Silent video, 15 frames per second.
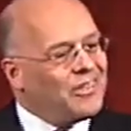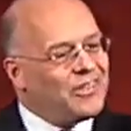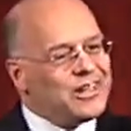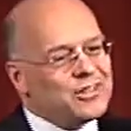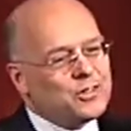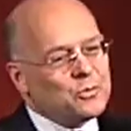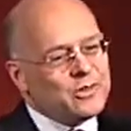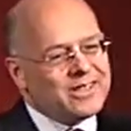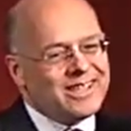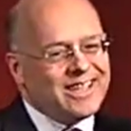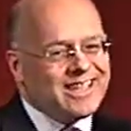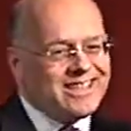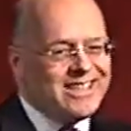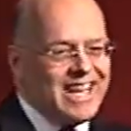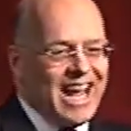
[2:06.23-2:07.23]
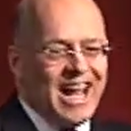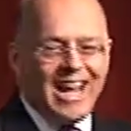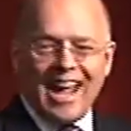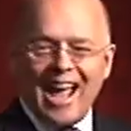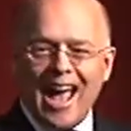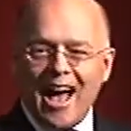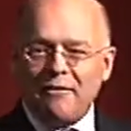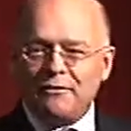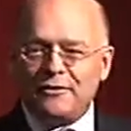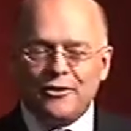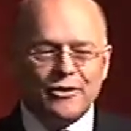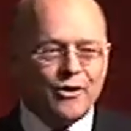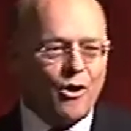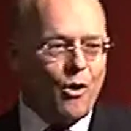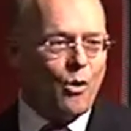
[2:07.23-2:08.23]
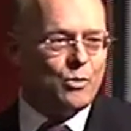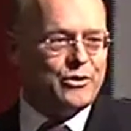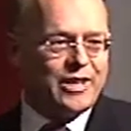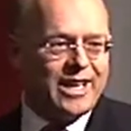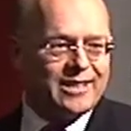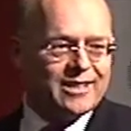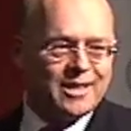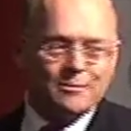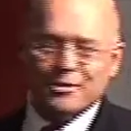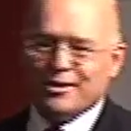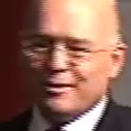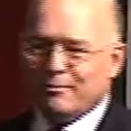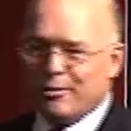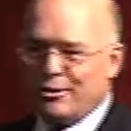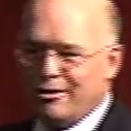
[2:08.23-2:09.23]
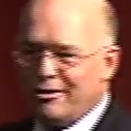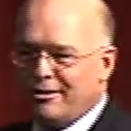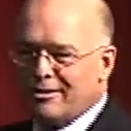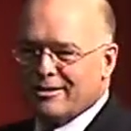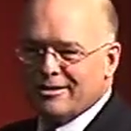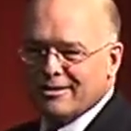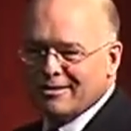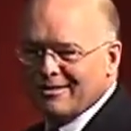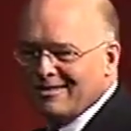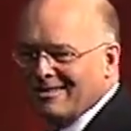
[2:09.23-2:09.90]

This was the day after the O.J. Simpson murders.